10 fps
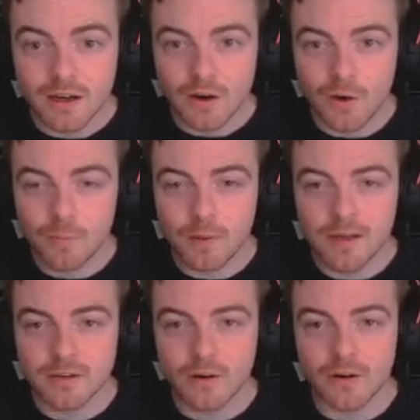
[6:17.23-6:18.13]
Oh my
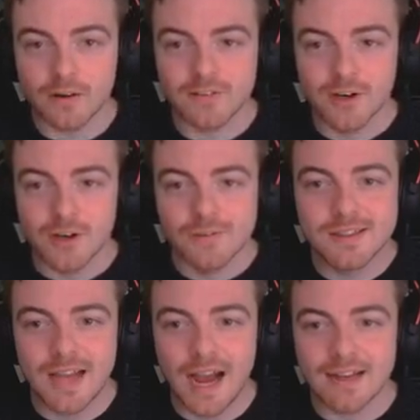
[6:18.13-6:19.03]
god. Well,
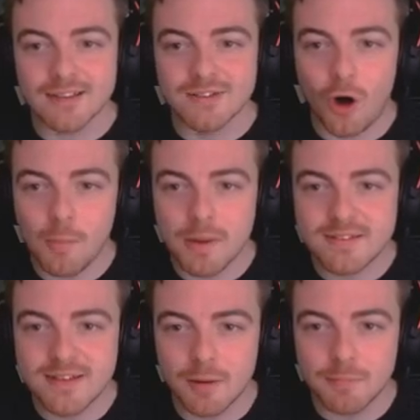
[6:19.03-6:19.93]
guys, comment
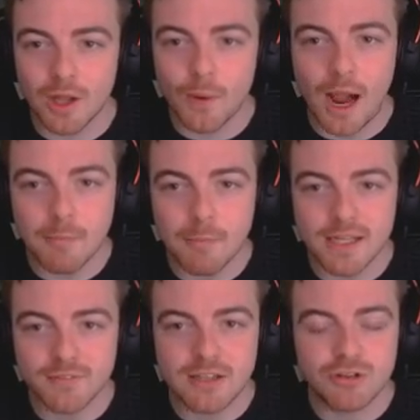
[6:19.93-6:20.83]
down below how
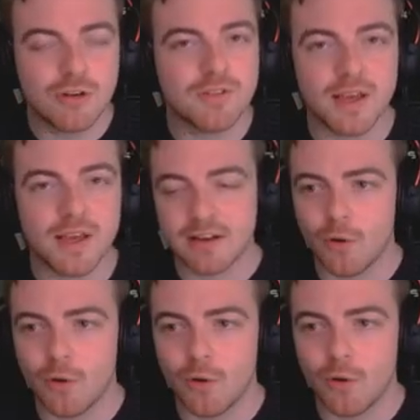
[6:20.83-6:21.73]
many of these you think I
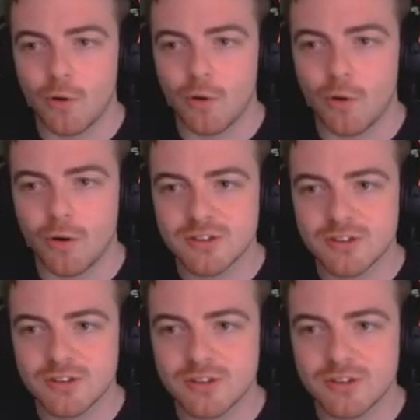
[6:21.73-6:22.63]
should give away, and
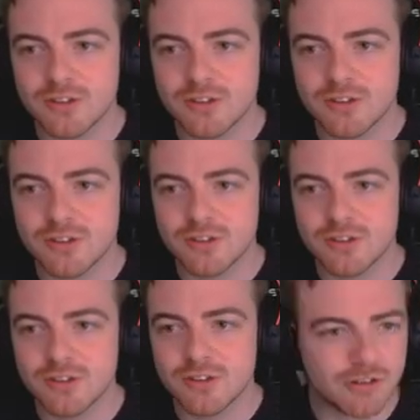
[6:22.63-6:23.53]
also, also,
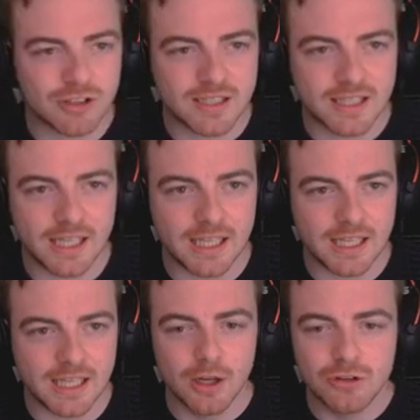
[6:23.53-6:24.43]
how many you think I
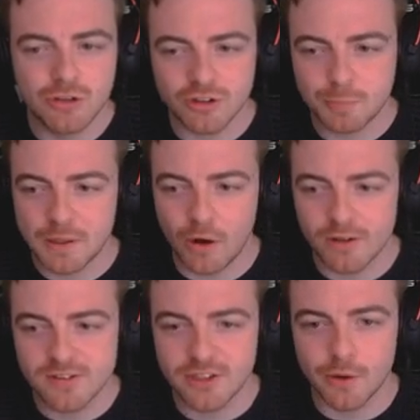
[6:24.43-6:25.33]
should... Just
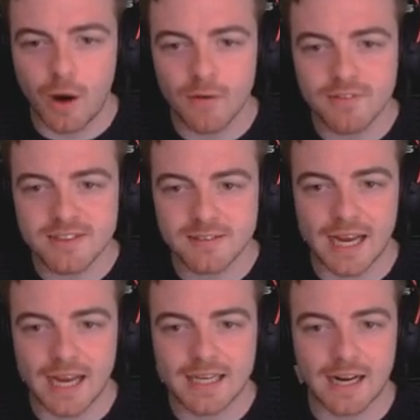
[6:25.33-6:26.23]
because, you know,
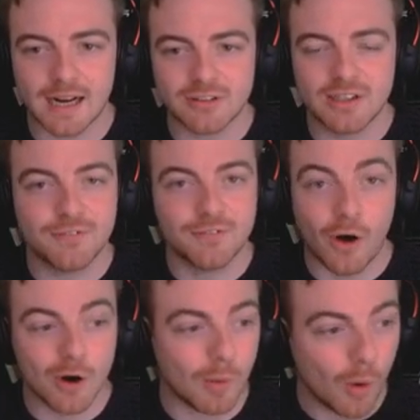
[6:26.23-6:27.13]
obviously, I can actually
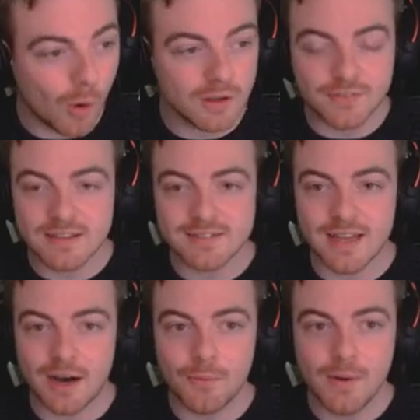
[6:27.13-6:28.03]
farm all of this
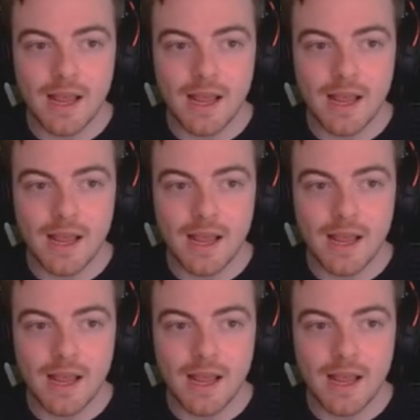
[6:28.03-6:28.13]
now,